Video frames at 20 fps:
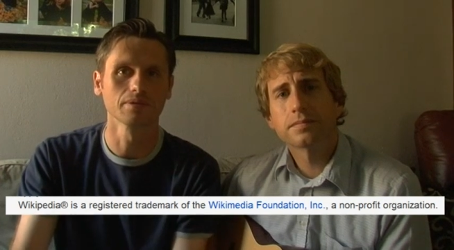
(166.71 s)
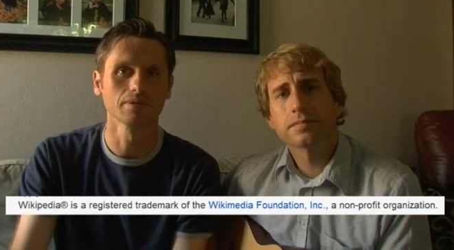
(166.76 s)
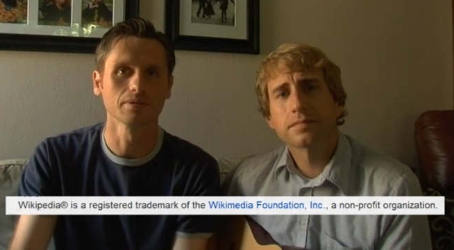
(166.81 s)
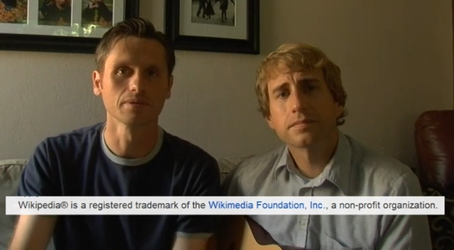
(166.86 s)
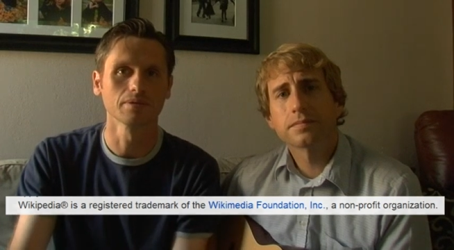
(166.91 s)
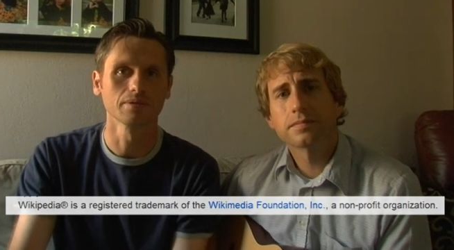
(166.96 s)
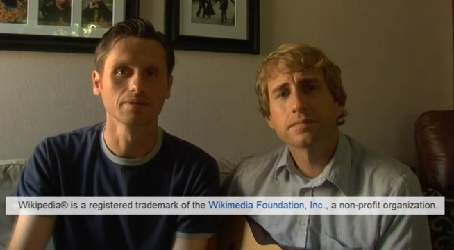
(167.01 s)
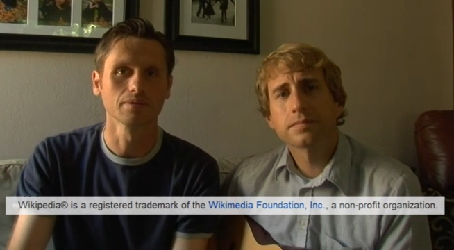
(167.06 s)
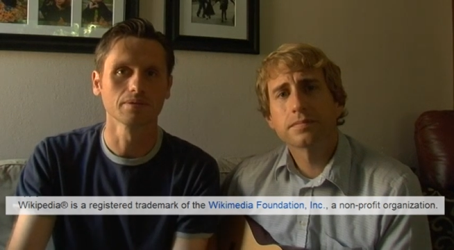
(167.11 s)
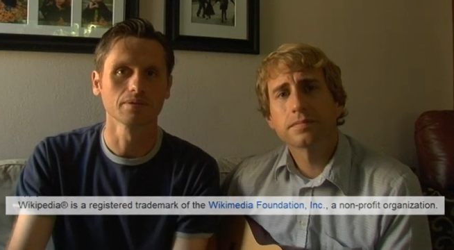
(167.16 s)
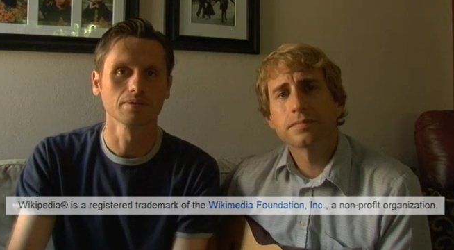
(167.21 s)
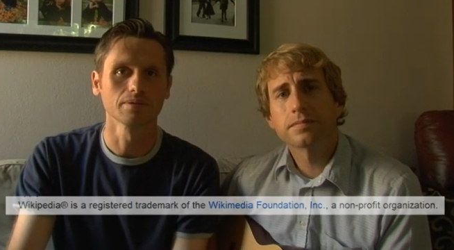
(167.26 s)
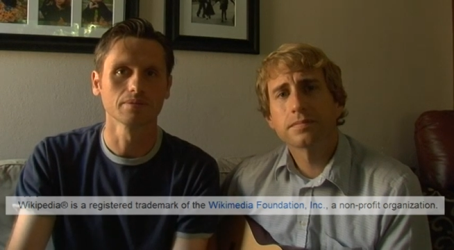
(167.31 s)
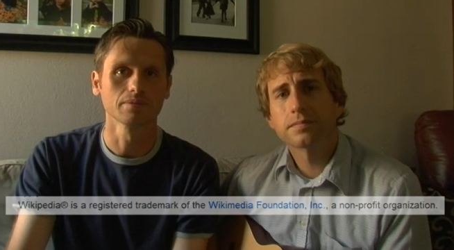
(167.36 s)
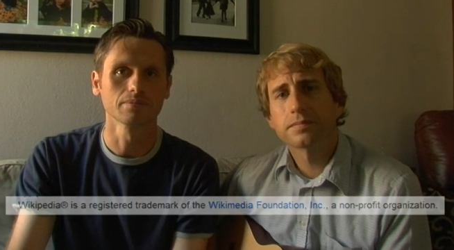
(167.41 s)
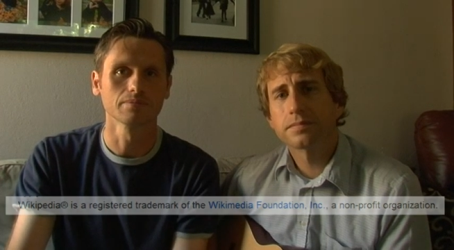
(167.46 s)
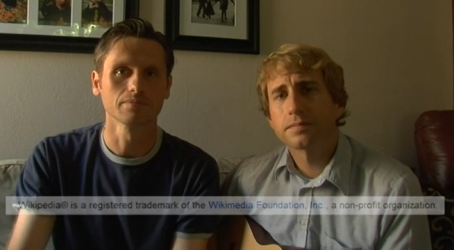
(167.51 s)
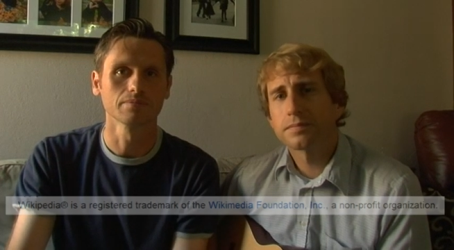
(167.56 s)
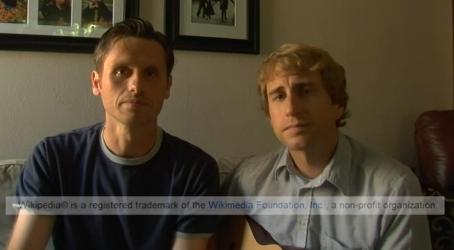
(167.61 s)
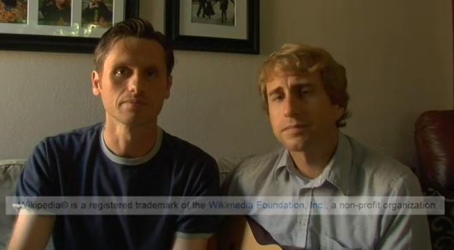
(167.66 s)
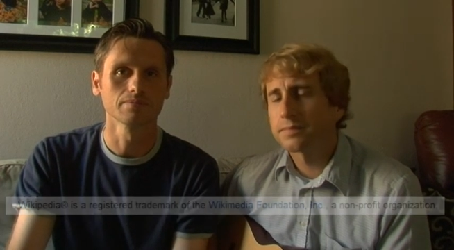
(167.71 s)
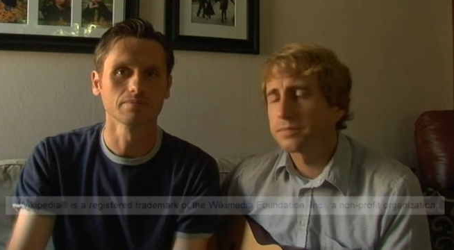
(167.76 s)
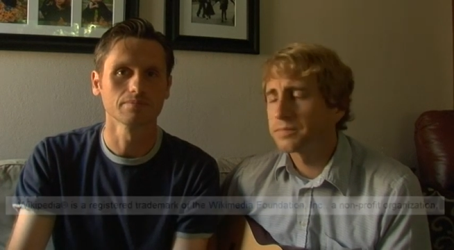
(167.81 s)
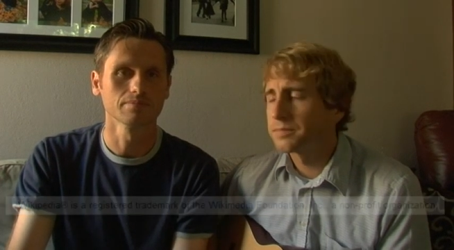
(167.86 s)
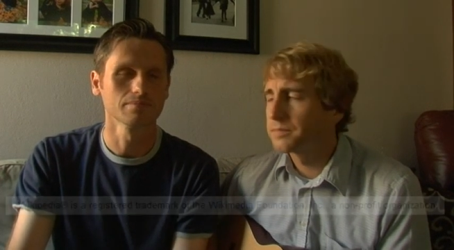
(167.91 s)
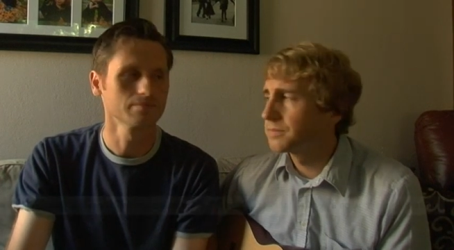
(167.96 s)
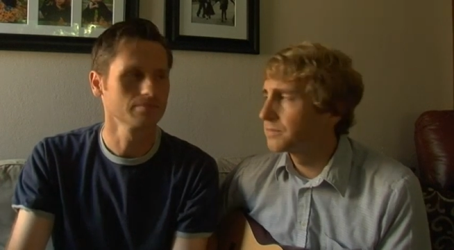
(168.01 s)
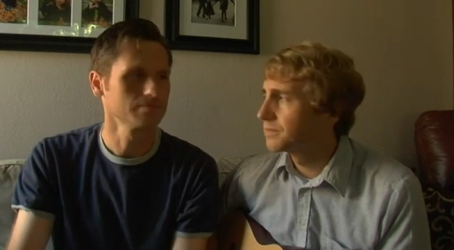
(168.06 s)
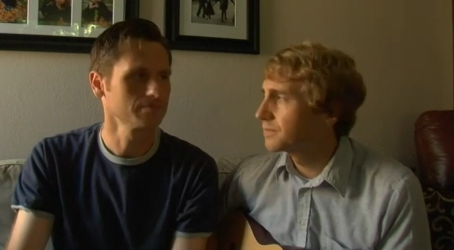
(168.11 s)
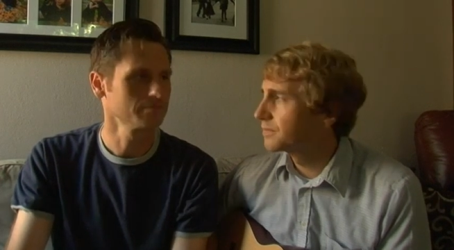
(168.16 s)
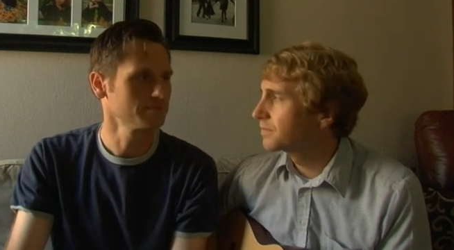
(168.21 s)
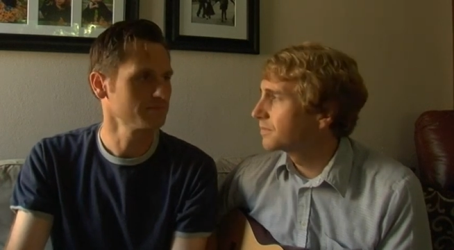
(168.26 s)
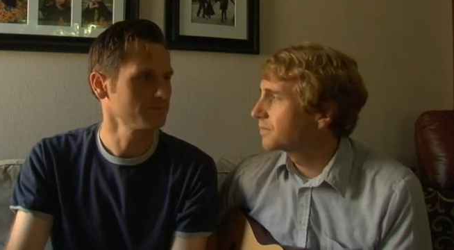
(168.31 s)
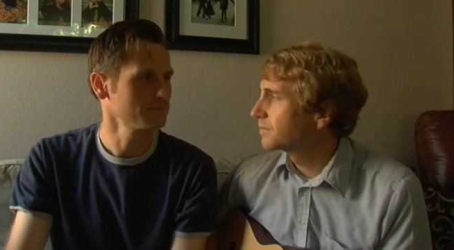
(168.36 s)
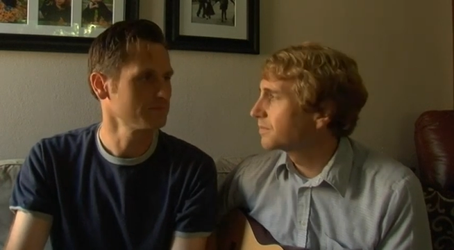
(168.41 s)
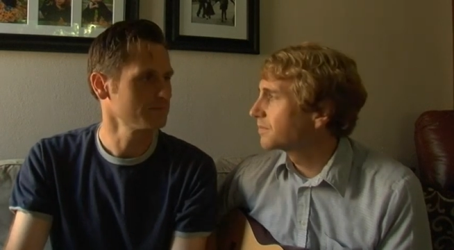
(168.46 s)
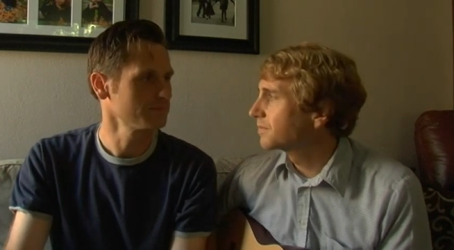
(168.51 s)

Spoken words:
Nobody speaks.